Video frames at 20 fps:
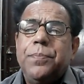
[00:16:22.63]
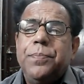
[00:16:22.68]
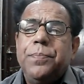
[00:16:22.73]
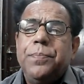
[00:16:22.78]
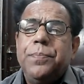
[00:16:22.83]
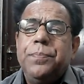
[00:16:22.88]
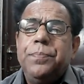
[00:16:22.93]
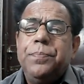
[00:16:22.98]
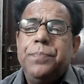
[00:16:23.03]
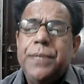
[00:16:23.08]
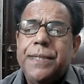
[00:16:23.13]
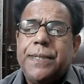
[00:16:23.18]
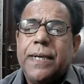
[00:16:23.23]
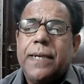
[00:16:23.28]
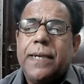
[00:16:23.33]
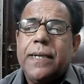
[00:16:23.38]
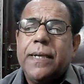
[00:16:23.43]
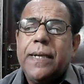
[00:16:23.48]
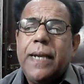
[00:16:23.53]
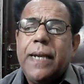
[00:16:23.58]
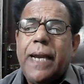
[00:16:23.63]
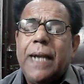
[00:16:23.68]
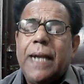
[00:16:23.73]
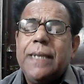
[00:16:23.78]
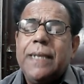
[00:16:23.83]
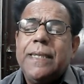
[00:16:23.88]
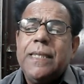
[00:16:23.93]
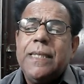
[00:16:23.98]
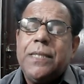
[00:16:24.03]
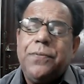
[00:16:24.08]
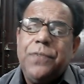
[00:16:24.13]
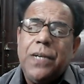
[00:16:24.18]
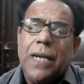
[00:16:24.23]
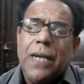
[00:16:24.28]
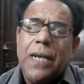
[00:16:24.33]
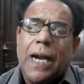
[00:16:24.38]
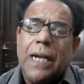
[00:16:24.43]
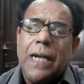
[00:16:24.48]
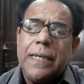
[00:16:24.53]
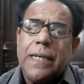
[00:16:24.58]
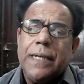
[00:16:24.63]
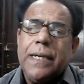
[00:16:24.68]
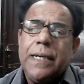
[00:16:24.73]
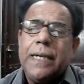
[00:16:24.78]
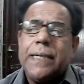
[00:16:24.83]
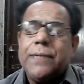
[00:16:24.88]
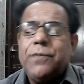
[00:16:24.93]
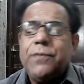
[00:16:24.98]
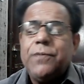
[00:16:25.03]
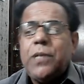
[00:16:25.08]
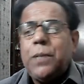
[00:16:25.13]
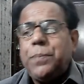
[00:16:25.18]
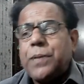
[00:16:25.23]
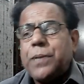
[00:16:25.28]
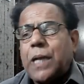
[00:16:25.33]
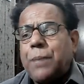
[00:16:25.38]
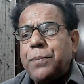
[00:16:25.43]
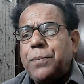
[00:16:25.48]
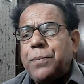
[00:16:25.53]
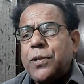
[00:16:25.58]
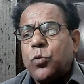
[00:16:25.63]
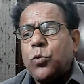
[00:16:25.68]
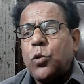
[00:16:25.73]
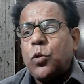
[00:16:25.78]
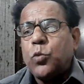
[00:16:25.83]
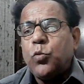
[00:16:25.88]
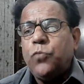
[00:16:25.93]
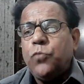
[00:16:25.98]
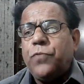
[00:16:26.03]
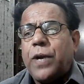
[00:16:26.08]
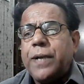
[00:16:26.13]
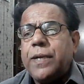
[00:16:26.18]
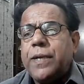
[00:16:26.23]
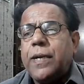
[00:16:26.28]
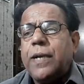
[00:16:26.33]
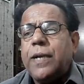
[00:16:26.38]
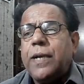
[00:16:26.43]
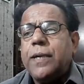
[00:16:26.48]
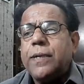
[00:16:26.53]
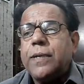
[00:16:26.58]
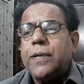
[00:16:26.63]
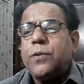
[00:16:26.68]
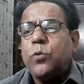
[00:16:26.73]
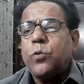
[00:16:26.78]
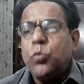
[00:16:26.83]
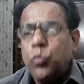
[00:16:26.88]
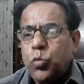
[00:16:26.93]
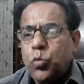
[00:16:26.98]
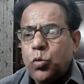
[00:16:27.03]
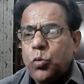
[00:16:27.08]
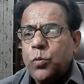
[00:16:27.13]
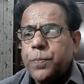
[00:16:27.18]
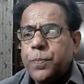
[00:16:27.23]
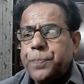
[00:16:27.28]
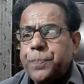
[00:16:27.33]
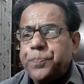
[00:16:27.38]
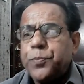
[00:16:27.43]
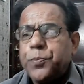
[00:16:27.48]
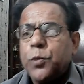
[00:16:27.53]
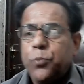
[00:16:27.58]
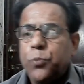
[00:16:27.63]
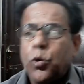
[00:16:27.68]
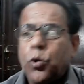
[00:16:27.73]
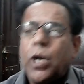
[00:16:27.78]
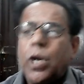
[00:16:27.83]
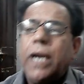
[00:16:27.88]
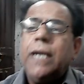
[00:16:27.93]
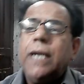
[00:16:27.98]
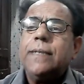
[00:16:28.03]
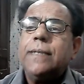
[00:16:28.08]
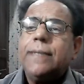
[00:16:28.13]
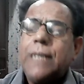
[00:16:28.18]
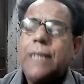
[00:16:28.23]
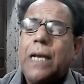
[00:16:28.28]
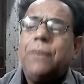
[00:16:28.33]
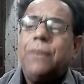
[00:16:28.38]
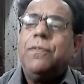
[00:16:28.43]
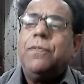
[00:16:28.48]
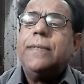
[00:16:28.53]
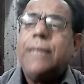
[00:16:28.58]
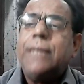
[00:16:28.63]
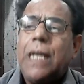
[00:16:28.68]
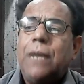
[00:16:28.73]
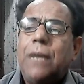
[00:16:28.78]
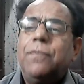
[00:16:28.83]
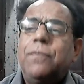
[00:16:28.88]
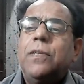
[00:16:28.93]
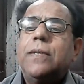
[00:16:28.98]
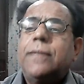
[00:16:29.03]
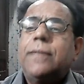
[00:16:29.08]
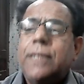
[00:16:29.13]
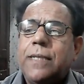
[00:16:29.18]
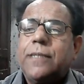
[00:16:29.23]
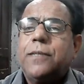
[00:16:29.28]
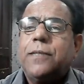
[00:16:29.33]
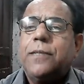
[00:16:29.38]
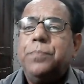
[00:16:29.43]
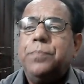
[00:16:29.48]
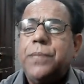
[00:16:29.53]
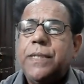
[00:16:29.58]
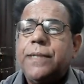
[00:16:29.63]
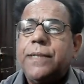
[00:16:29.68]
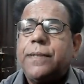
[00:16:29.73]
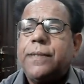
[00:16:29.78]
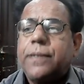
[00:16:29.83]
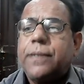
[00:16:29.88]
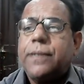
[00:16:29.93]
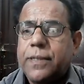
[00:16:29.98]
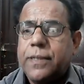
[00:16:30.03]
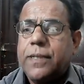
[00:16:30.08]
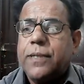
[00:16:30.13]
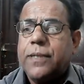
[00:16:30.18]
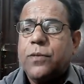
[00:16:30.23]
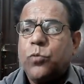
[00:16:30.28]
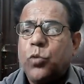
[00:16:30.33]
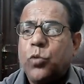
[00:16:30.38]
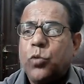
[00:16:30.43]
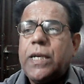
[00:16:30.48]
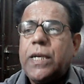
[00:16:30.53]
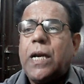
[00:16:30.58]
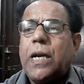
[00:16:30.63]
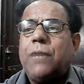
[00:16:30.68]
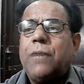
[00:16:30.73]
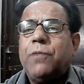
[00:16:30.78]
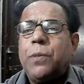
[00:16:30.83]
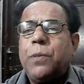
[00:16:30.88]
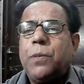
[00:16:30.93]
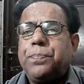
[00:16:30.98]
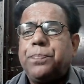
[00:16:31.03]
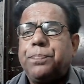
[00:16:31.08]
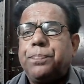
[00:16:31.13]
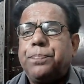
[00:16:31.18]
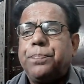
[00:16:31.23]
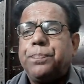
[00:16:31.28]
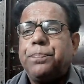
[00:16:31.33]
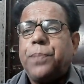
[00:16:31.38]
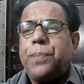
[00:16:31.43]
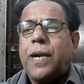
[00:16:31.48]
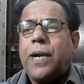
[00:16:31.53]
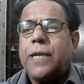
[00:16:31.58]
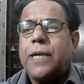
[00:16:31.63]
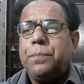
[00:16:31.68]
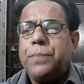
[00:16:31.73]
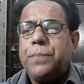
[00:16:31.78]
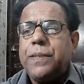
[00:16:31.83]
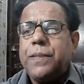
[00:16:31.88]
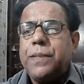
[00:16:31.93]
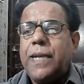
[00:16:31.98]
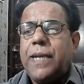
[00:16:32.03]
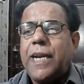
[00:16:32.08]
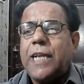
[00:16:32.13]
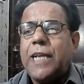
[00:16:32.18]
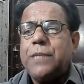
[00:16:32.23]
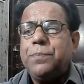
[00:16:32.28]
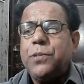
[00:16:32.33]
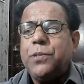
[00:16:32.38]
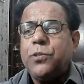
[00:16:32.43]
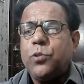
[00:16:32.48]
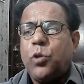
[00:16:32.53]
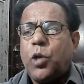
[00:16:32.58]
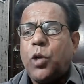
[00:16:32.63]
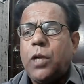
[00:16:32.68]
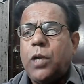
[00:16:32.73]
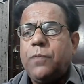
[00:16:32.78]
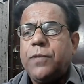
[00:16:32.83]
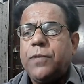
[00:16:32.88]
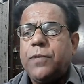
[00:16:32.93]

meter, and this will alternatively become equal to 102.776 meter. Okay, our part B has been solved.